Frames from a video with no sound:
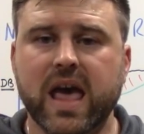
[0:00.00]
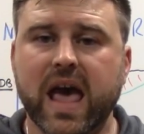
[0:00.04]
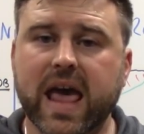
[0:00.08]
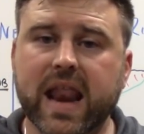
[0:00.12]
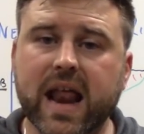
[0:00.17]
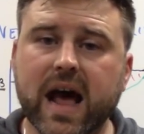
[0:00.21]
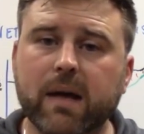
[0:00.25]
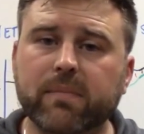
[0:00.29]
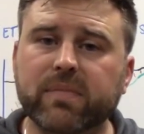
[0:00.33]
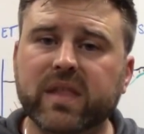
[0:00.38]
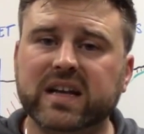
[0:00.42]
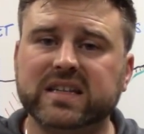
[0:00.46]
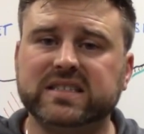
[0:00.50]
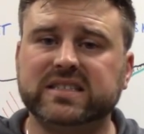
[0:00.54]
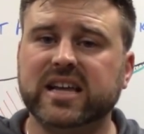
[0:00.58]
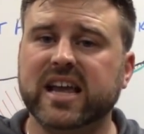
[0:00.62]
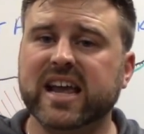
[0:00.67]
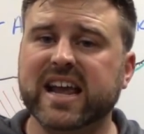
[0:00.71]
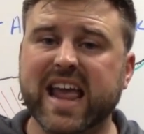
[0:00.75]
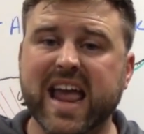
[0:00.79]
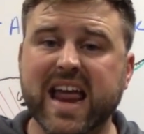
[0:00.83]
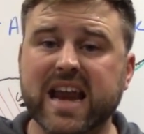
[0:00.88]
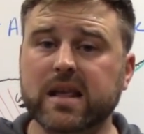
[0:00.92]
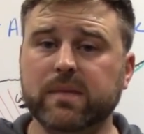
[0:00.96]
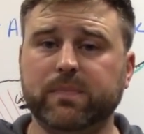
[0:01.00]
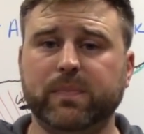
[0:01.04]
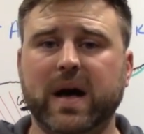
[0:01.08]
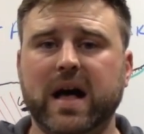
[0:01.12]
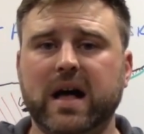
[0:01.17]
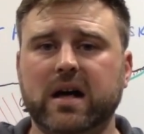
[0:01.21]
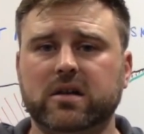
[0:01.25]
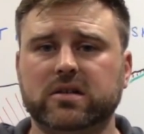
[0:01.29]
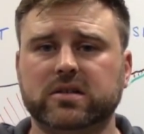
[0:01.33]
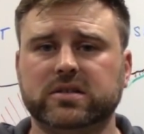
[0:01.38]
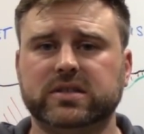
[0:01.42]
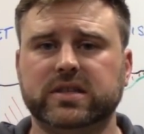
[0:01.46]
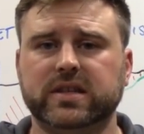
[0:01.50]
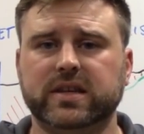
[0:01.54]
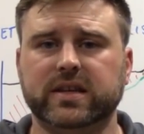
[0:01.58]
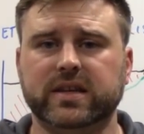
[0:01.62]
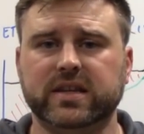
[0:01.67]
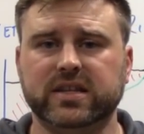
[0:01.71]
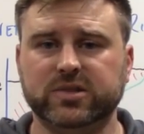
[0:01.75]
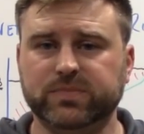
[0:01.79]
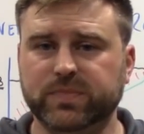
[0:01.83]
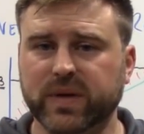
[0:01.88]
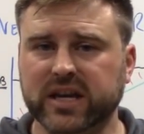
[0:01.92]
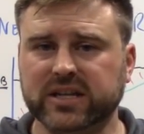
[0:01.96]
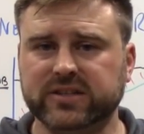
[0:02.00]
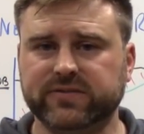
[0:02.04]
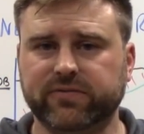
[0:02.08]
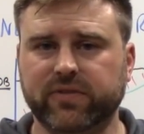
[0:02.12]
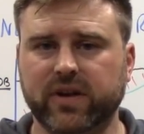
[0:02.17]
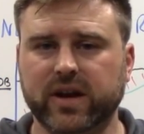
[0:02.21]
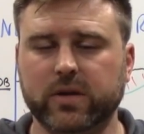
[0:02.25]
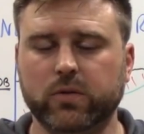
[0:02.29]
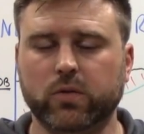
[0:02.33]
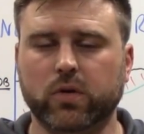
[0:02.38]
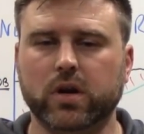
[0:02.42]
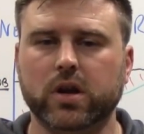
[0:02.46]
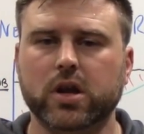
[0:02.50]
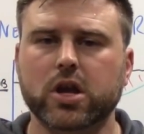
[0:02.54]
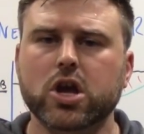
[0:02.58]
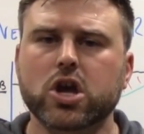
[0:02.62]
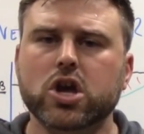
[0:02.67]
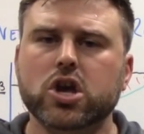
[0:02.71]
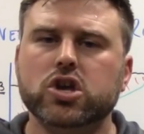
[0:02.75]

And I'm not saying any policy is best for anyone.